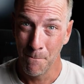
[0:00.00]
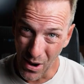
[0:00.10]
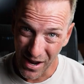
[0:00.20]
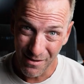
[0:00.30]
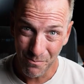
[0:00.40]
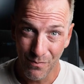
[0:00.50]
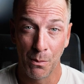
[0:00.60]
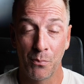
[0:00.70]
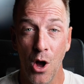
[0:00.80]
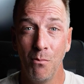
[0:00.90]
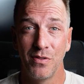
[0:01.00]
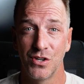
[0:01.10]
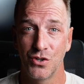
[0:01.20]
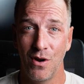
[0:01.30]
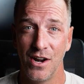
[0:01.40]
But the problem with
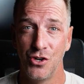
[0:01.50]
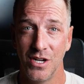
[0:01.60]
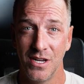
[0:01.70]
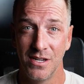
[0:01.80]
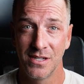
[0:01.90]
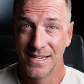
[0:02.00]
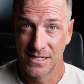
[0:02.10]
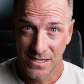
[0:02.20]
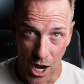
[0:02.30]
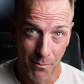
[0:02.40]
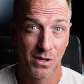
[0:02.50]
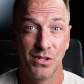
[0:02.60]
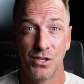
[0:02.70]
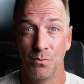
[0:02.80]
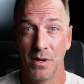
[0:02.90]
this strategy is time
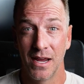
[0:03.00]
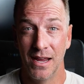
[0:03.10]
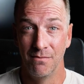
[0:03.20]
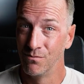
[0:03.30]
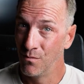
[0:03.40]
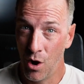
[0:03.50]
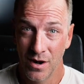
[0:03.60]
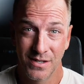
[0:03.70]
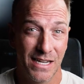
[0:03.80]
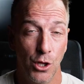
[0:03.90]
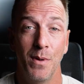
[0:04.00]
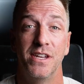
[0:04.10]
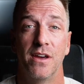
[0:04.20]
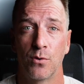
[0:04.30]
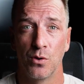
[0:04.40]
consuming and honestly a little bit
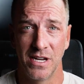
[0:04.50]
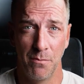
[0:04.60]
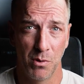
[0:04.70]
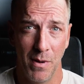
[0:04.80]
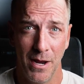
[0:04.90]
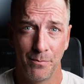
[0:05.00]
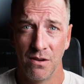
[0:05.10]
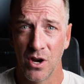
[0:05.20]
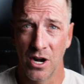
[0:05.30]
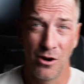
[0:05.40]
difficult to implement. You've got